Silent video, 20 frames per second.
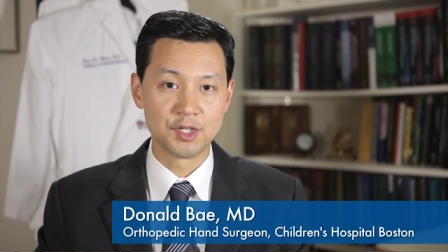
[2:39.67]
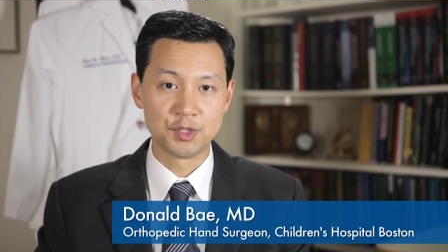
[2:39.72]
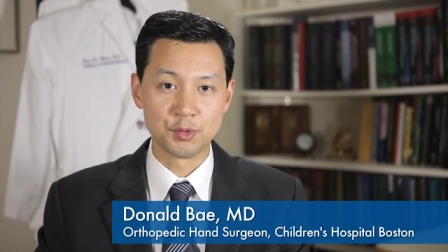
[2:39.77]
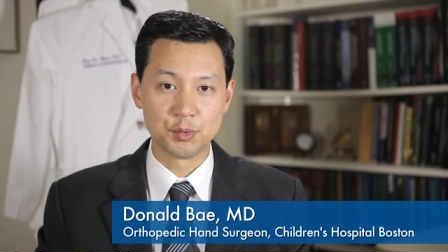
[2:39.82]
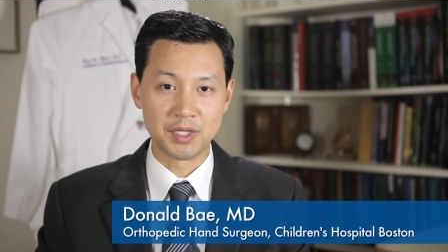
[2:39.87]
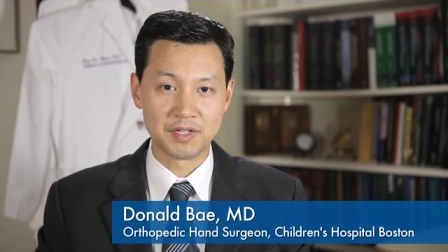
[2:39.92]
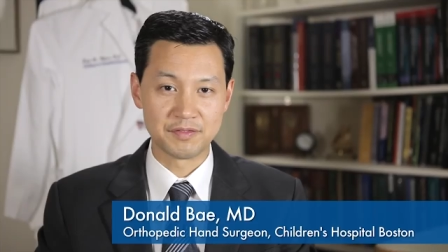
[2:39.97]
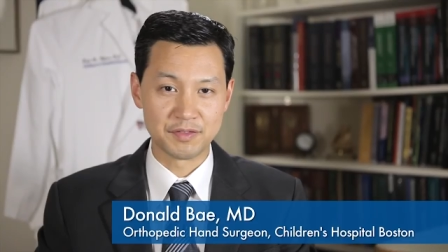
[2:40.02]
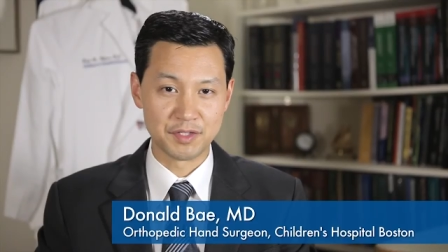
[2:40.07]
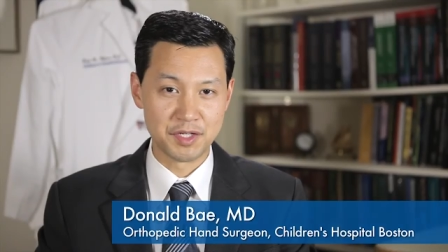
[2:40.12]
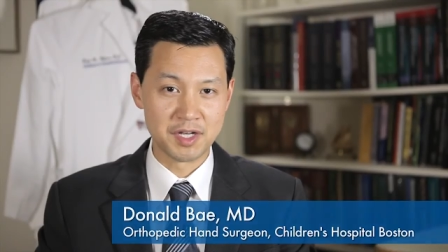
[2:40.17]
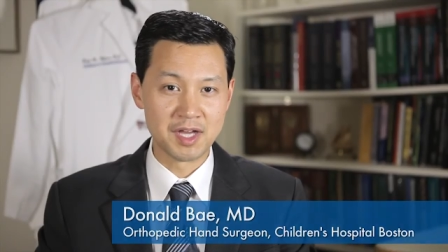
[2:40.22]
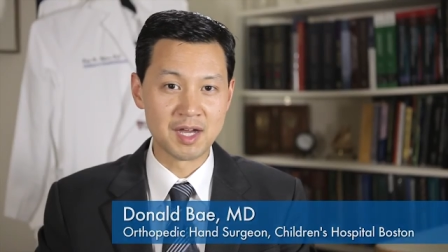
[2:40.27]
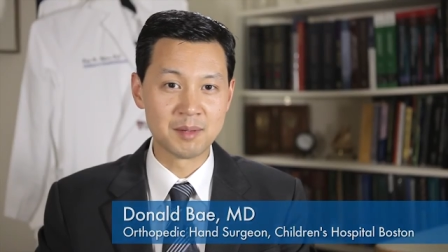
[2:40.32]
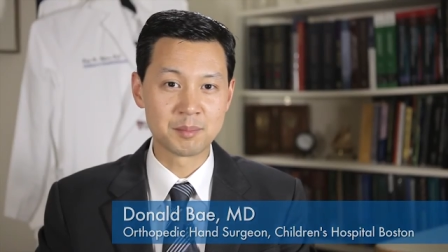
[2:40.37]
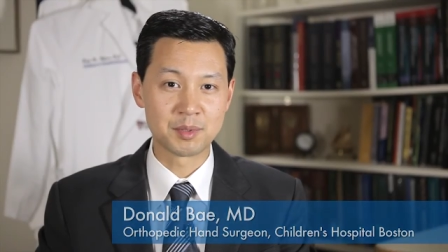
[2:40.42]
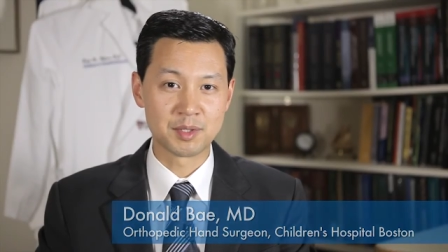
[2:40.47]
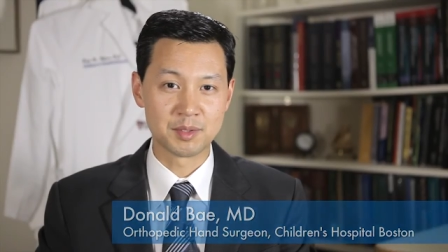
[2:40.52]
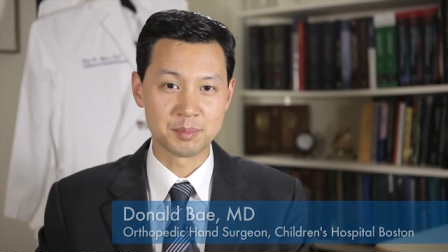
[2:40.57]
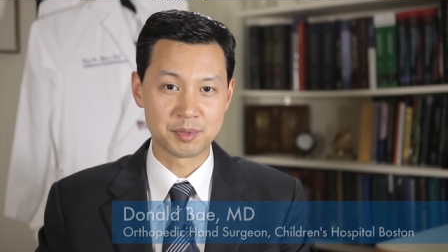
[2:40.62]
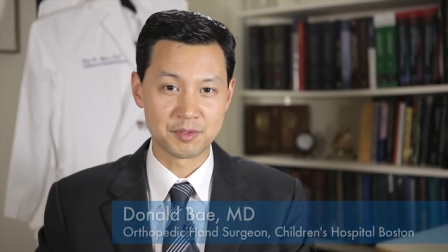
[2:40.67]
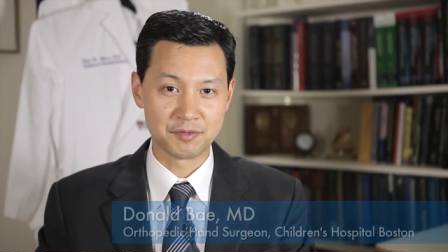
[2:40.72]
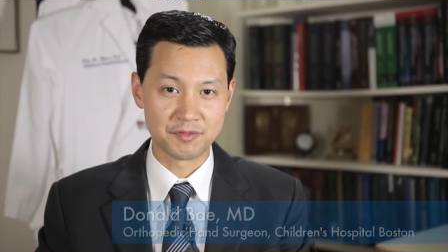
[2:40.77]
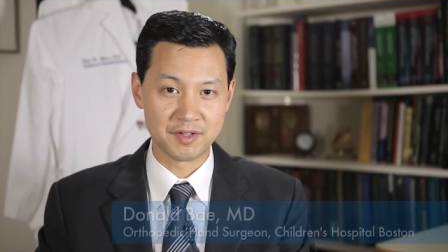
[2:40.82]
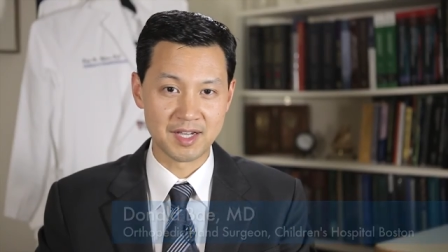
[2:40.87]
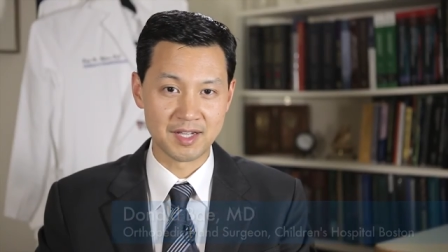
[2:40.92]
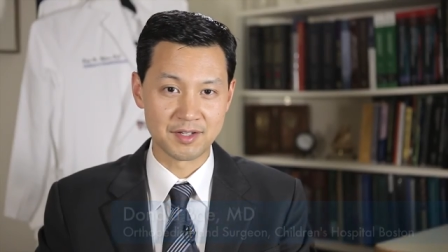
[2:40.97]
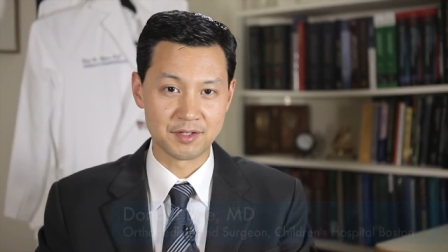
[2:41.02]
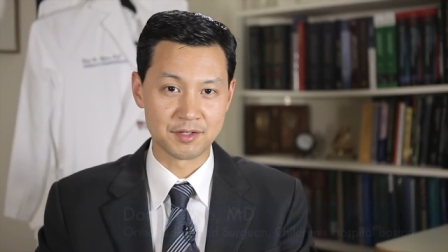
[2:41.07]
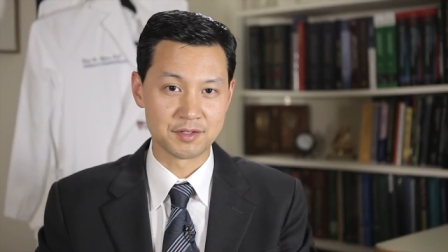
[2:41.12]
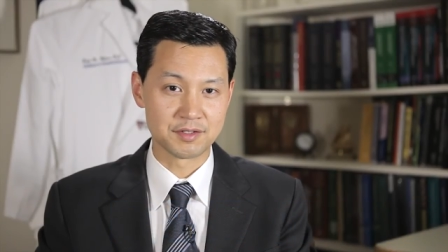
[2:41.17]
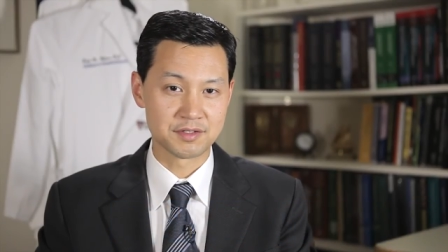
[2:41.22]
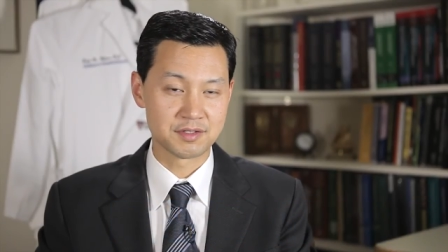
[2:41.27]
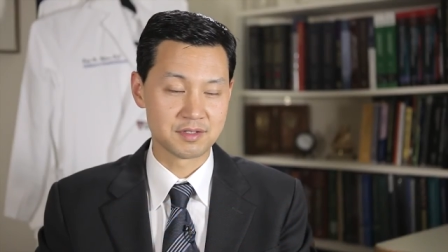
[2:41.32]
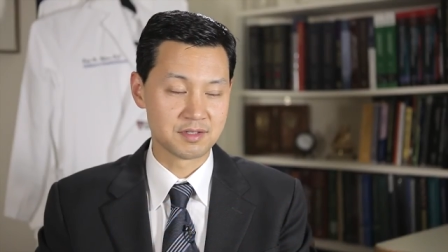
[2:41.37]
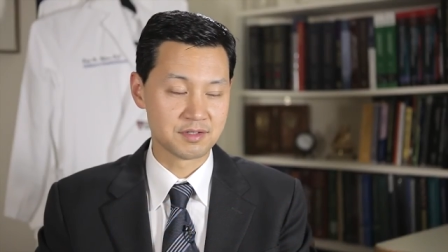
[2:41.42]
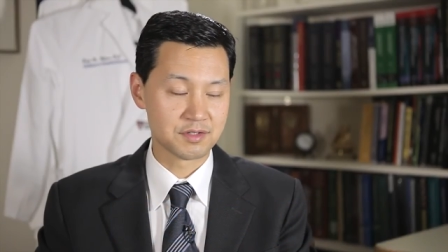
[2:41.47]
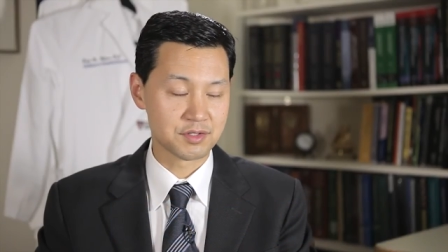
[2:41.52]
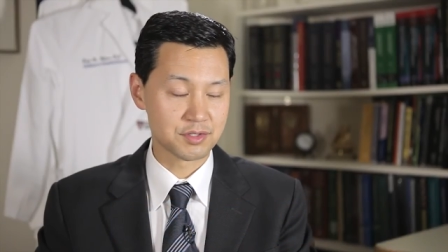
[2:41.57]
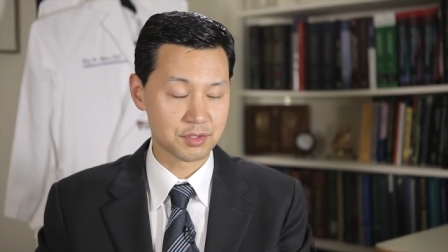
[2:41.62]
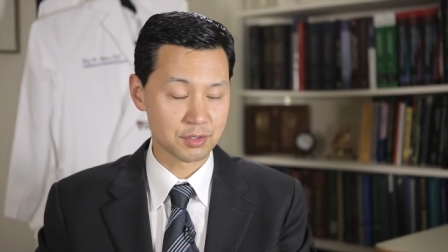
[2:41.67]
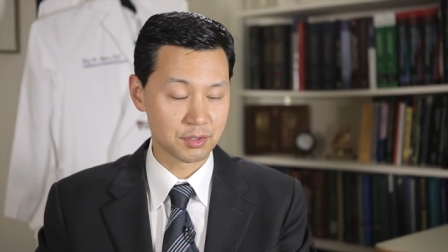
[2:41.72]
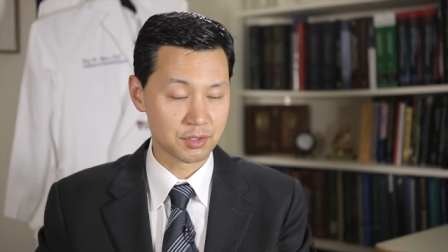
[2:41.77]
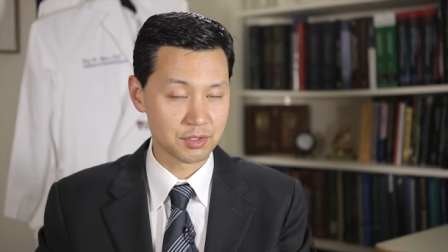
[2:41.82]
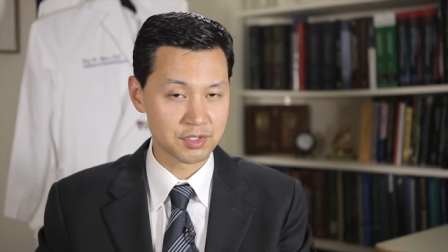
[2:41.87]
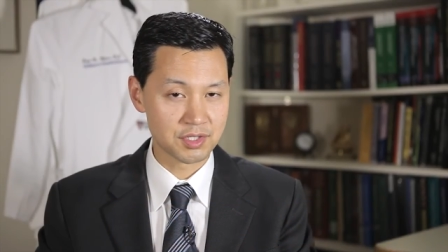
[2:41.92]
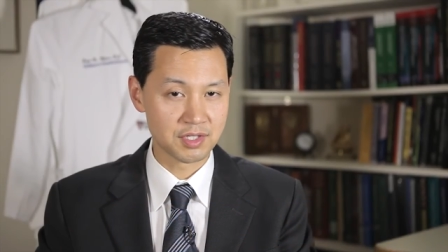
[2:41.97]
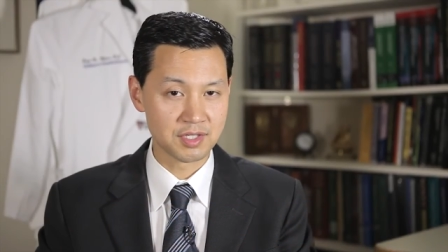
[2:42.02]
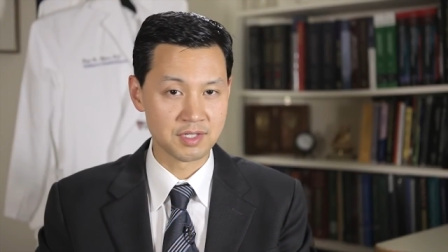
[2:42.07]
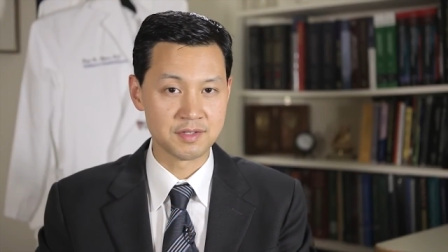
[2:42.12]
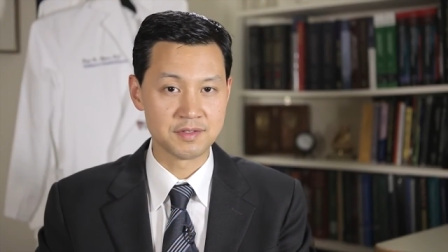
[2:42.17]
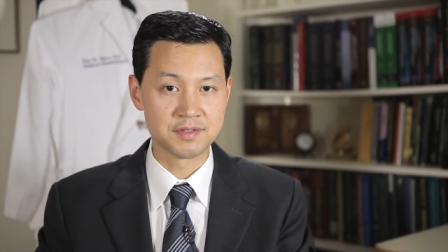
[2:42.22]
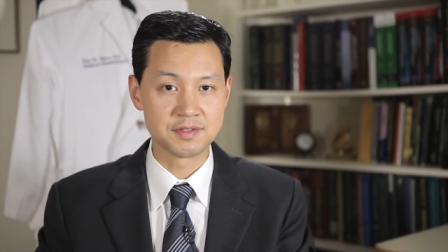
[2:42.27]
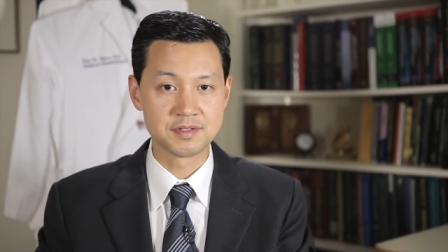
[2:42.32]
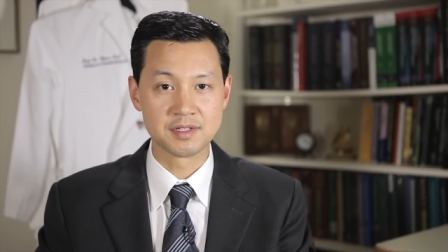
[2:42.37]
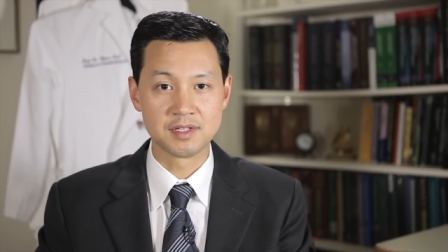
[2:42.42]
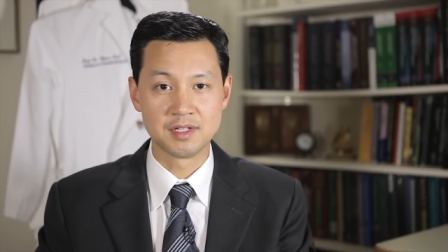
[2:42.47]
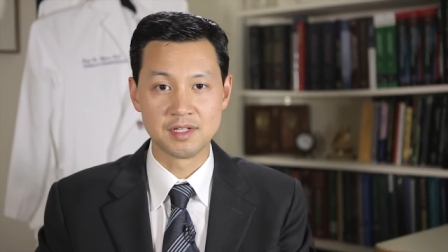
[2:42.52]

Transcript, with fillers: we have a number of providers, surgeons,